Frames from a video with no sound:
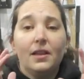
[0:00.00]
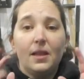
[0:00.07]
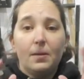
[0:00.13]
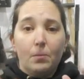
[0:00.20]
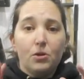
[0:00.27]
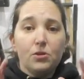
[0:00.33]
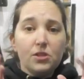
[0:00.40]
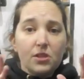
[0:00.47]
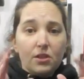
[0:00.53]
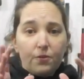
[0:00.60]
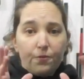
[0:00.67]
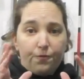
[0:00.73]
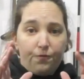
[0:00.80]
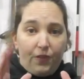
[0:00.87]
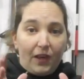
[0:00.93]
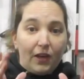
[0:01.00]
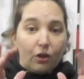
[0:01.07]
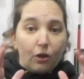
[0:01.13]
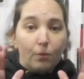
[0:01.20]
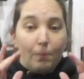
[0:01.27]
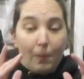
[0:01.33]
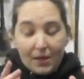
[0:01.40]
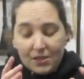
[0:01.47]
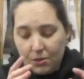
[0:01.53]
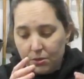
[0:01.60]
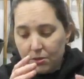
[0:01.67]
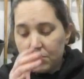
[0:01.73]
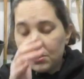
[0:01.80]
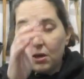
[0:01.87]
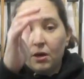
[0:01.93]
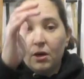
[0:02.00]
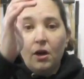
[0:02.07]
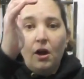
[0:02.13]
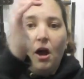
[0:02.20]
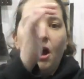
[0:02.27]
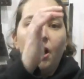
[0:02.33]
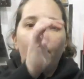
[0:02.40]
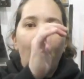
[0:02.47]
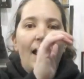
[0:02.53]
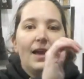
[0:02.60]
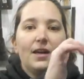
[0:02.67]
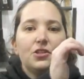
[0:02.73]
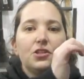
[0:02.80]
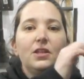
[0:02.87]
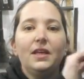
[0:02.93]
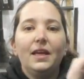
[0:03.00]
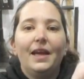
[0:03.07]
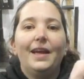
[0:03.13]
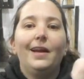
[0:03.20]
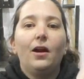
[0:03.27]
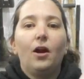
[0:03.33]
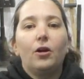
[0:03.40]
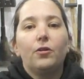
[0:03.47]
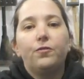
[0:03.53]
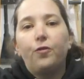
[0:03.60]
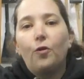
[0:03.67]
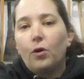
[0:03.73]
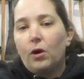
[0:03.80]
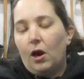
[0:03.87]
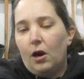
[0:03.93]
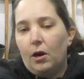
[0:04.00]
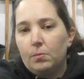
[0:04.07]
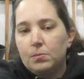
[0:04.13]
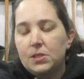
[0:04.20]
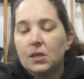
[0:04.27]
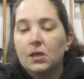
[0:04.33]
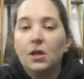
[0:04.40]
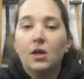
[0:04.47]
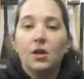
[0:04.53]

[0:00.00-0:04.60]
that most of the finger muscles are actually in our forearms.